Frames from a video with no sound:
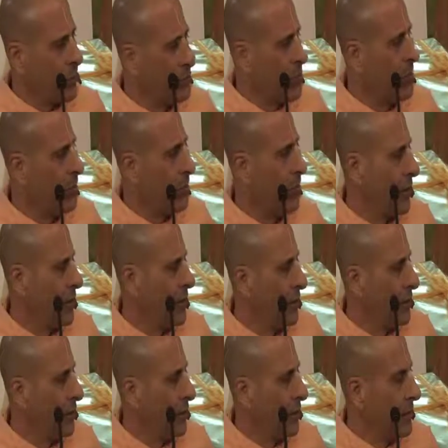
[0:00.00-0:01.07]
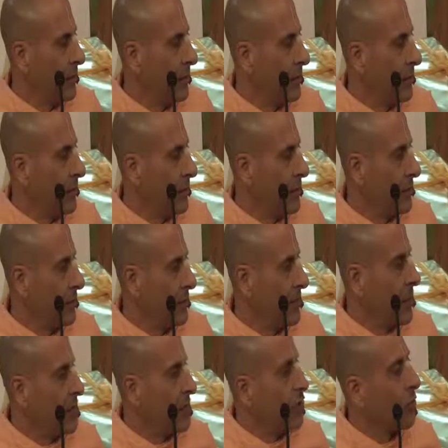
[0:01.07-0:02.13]
the Jiva.
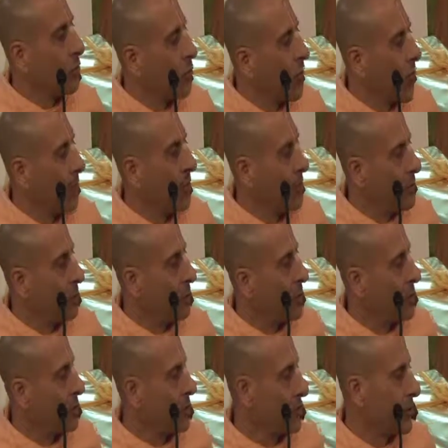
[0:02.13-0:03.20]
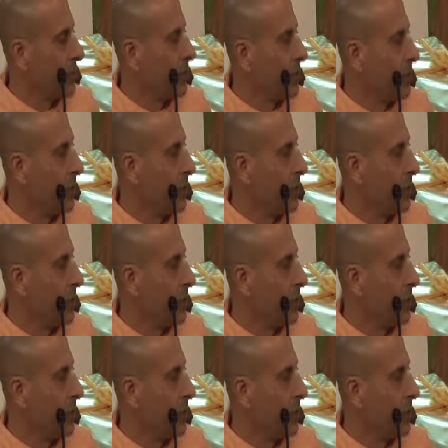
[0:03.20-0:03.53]
That is the one, the person.